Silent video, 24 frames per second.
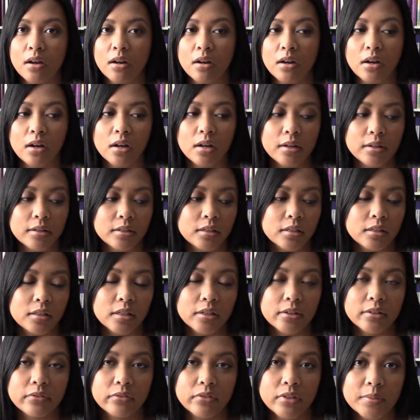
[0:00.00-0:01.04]
on
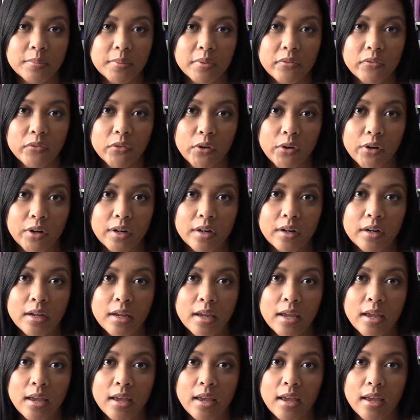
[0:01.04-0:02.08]
calligraphy before,
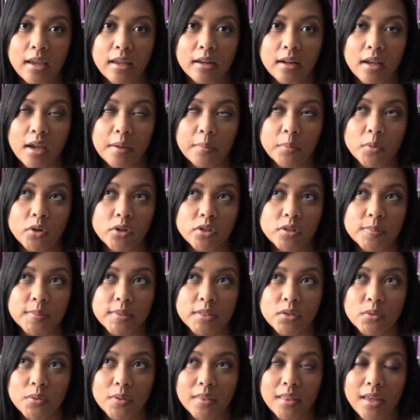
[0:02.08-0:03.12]
and I'm going to be
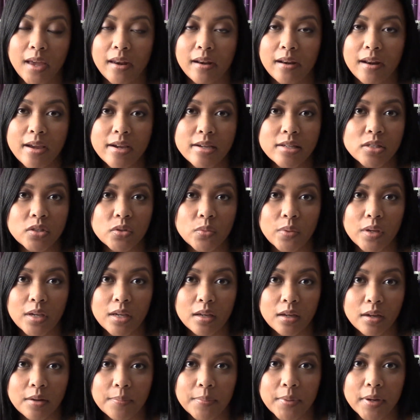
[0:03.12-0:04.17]
doing that next
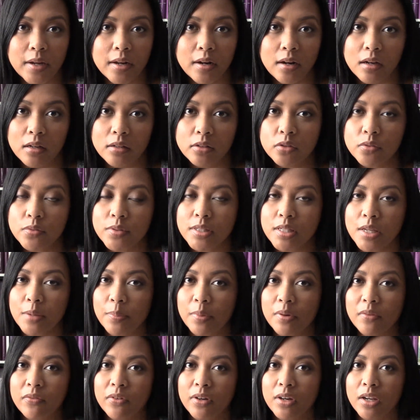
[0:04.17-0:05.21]
week, but I'll do a
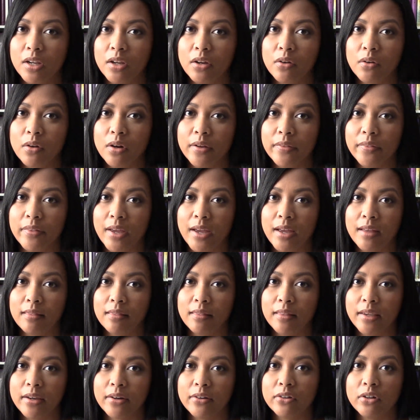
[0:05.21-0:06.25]
separate video on that
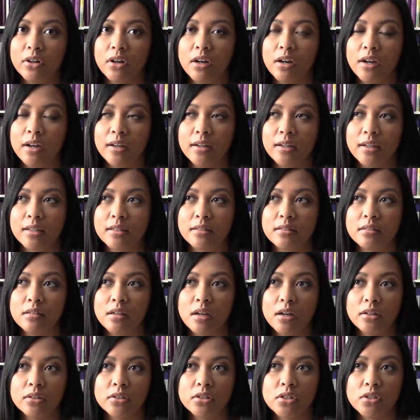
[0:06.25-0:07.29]
later on and
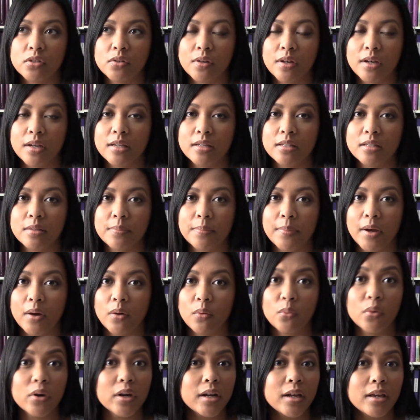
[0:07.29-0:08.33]
talk to you guys
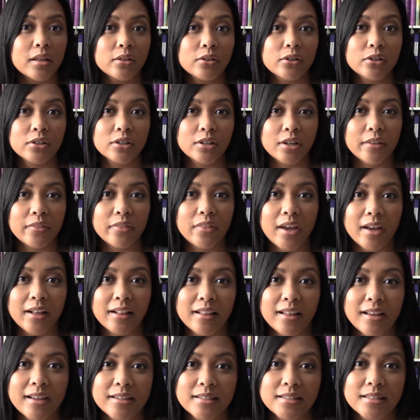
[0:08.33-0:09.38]
about what I learned on that
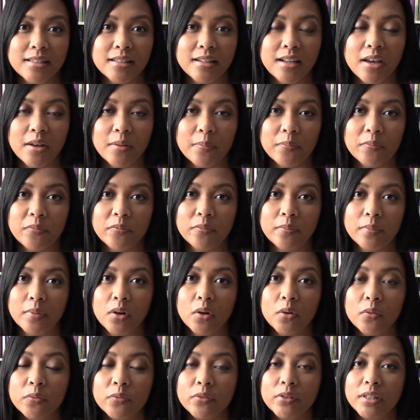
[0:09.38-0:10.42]
class and
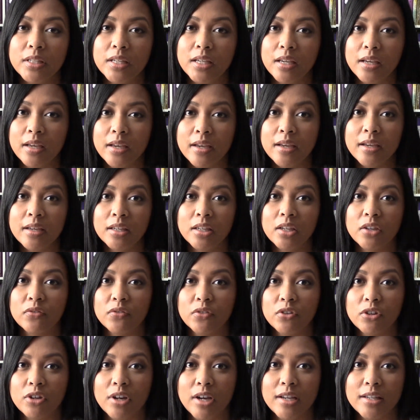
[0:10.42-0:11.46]
hopefully give
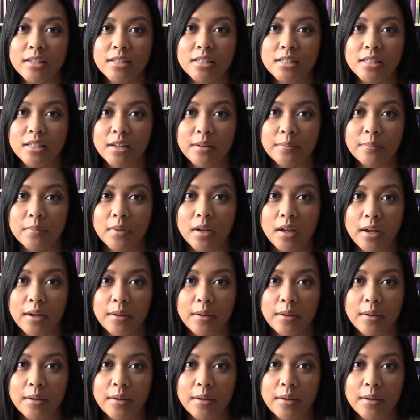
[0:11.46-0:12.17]
you guys some